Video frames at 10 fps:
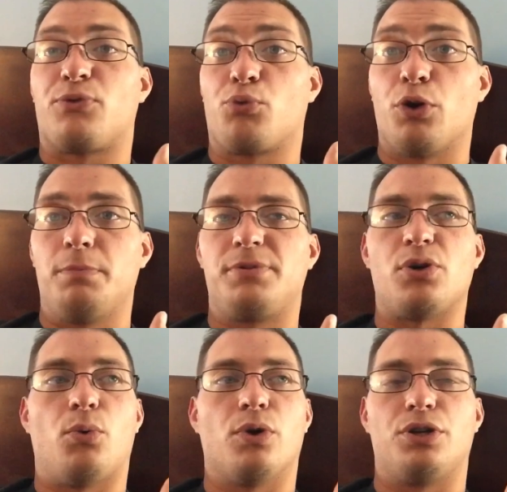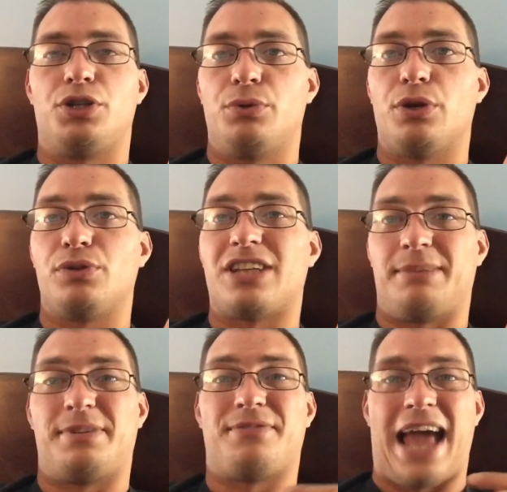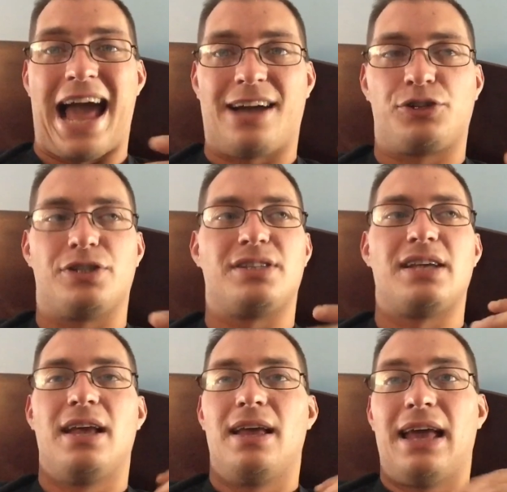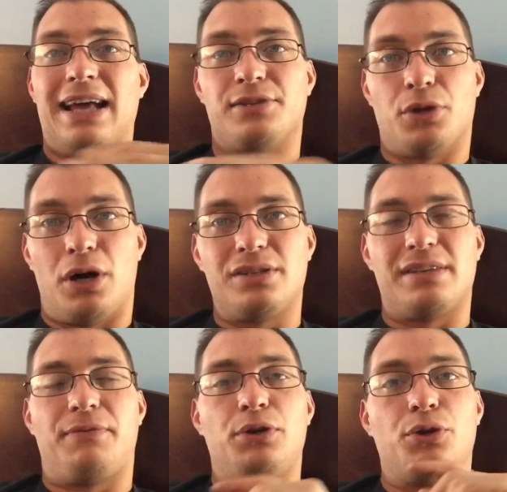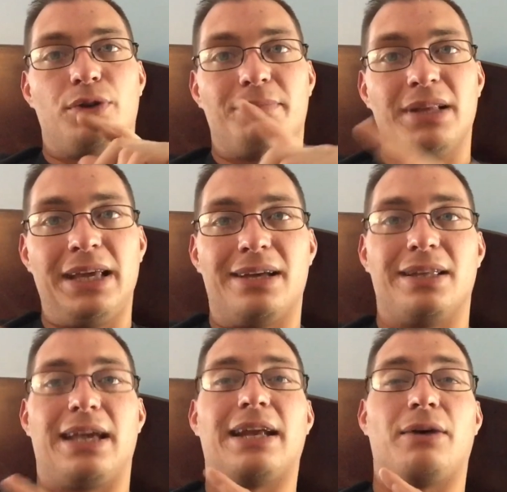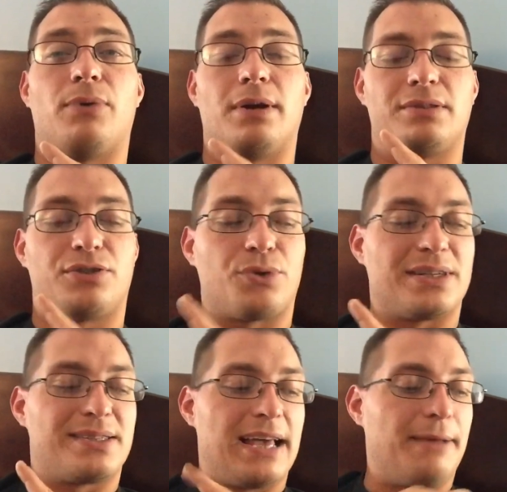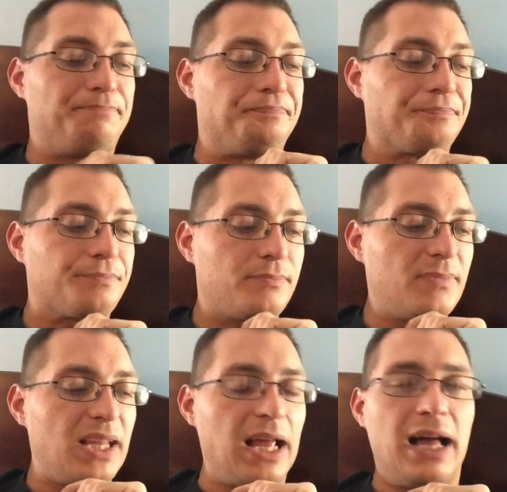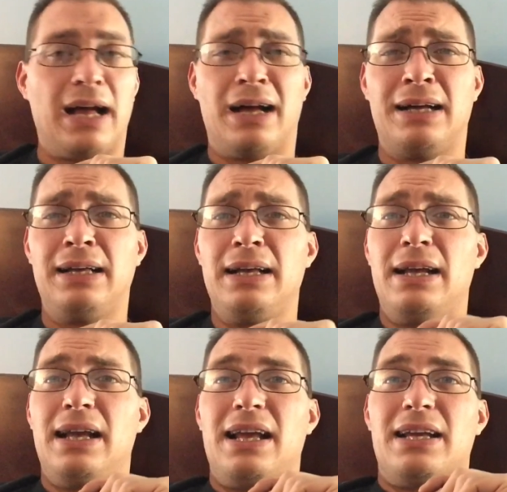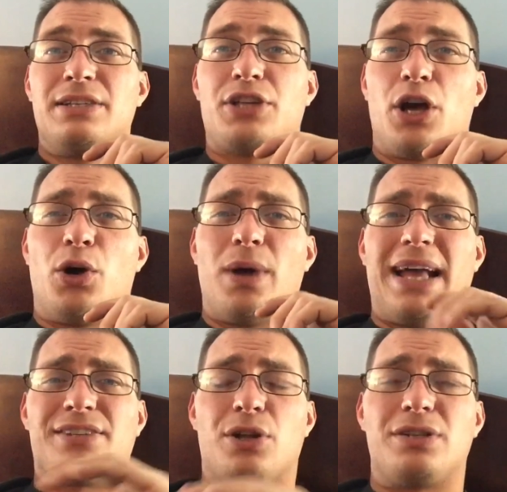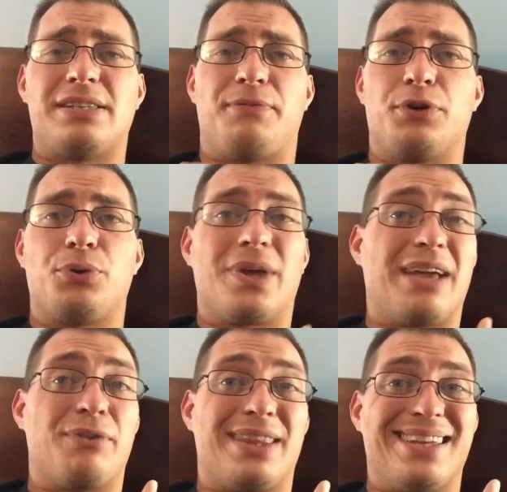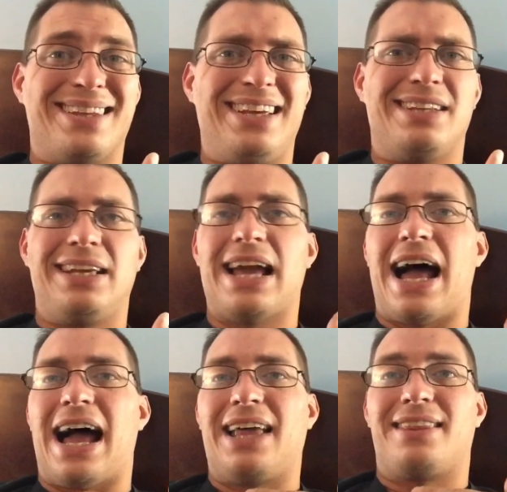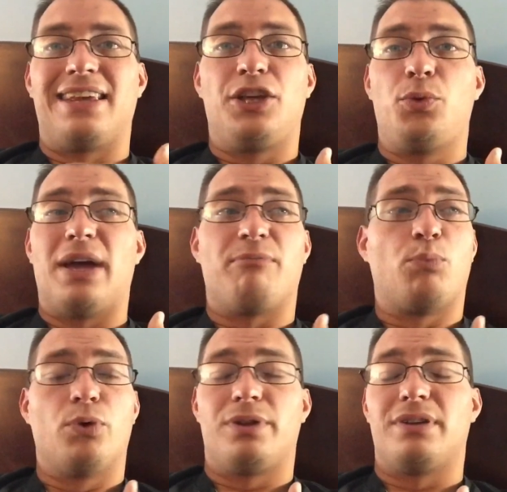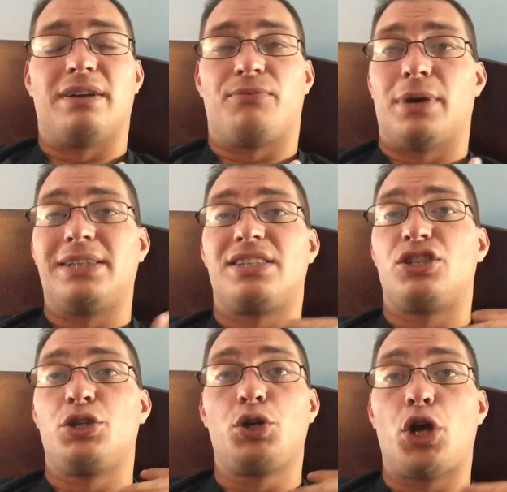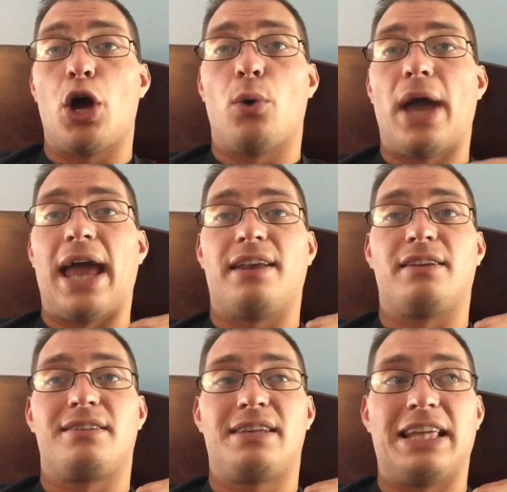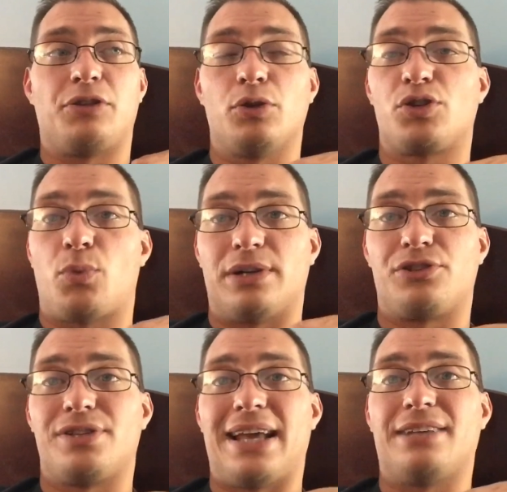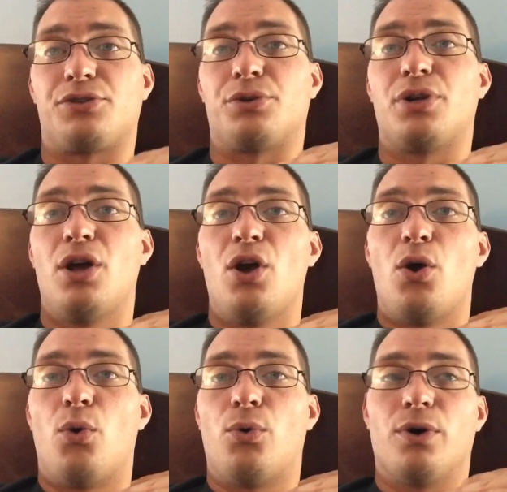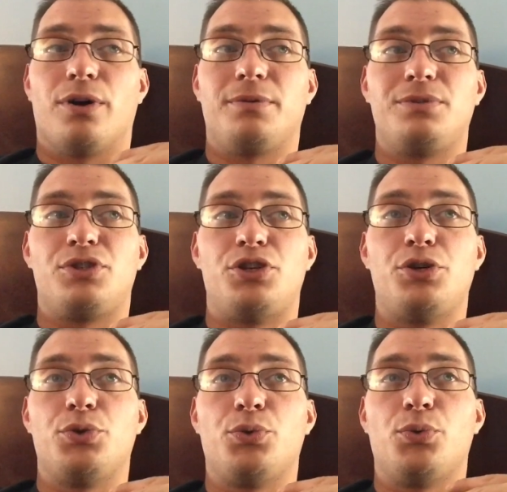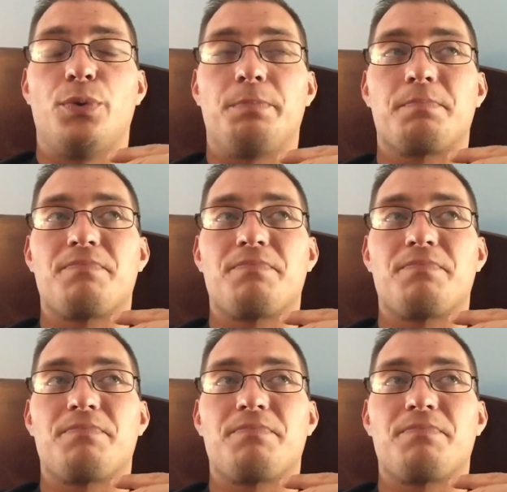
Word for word: groups or do those types of actions, as long as if you do them legally. And I want to stress that. So as long as if you're doing everything legally, I think you have more than enough rights to go and get those questions answered or to